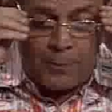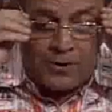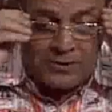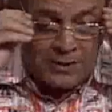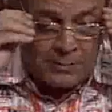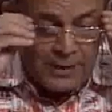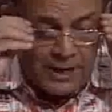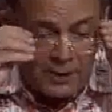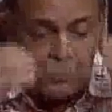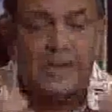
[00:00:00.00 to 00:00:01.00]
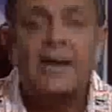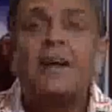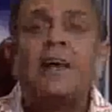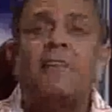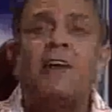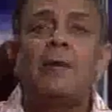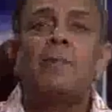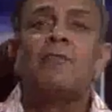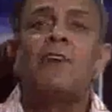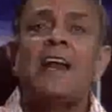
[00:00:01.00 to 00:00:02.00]
policies may not be readily
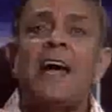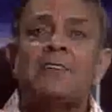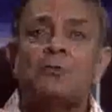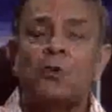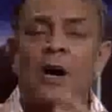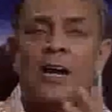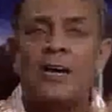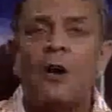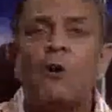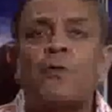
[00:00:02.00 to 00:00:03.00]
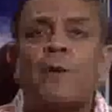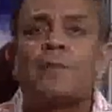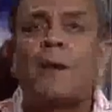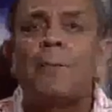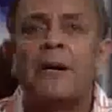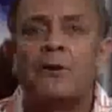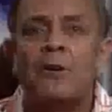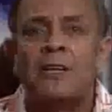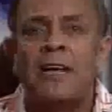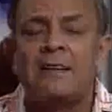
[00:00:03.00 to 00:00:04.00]
available. One has to cull it out from some
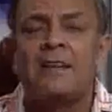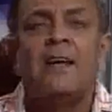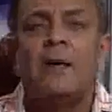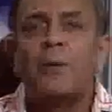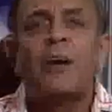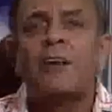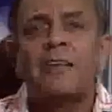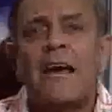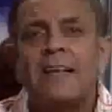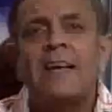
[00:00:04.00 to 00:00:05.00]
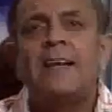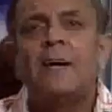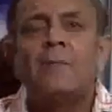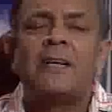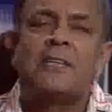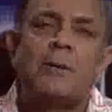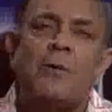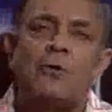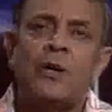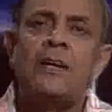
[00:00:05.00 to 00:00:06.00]
particular thing, because as I did mention
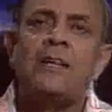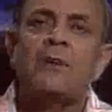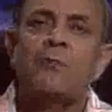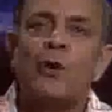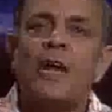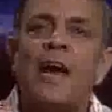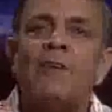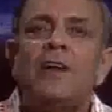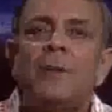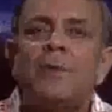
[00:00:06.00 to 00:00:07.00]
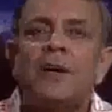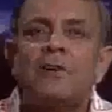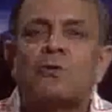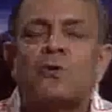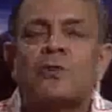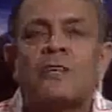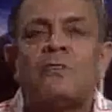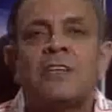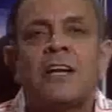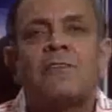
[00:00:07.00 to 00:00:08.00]
about it, that we have limited resources
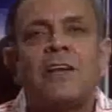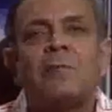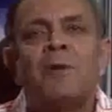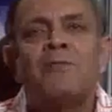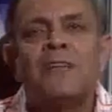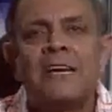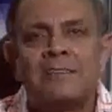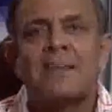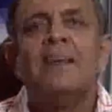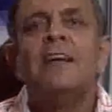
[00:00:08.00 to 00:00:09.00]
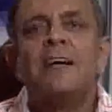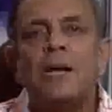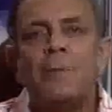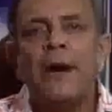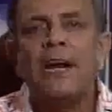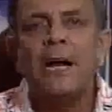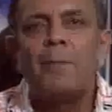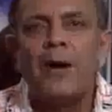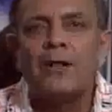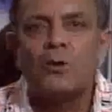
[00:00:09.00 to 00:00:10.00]
which are available with us. Depending
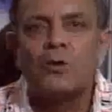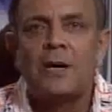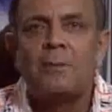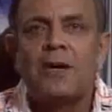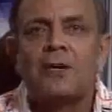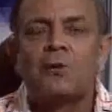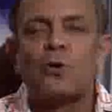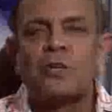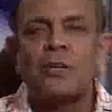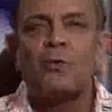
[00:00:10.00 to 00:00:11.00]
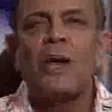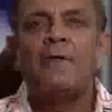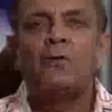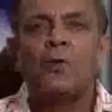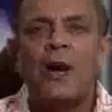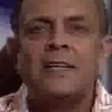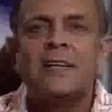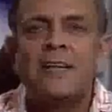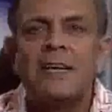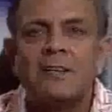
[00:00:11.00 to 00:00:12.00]
upon those limited resources, we have to cut
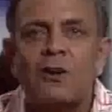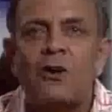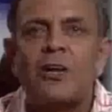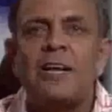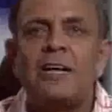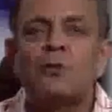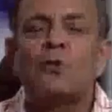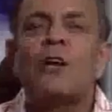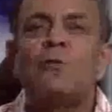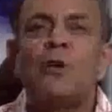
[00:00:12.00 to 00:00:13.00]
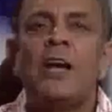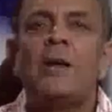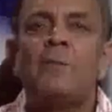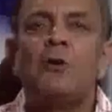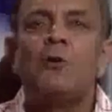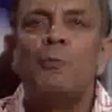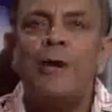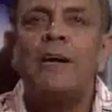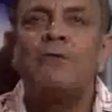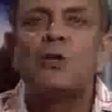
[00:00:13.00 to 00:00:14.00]
the things accordingly so that we are able to
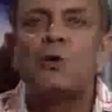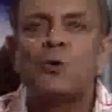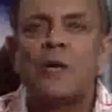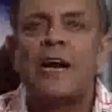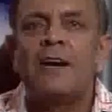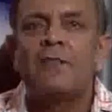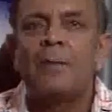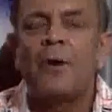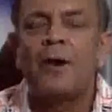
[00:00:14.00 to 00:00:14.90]
meet with those kind of the